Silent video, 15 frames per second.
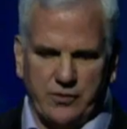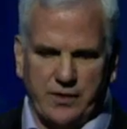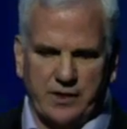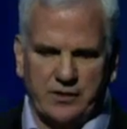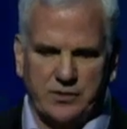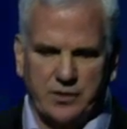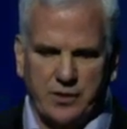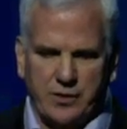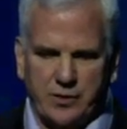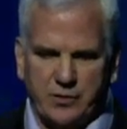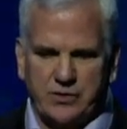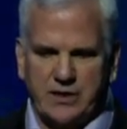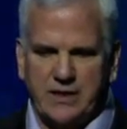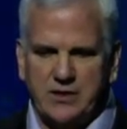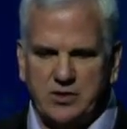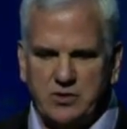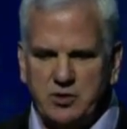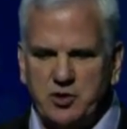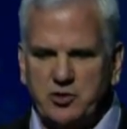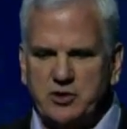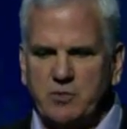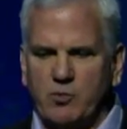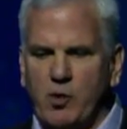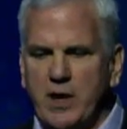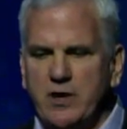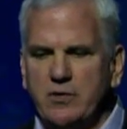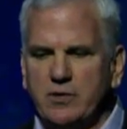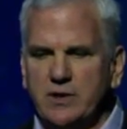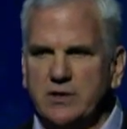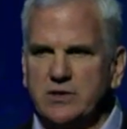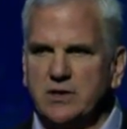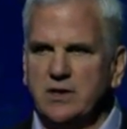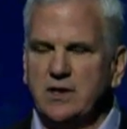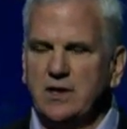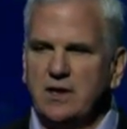2013. So we showed some renderings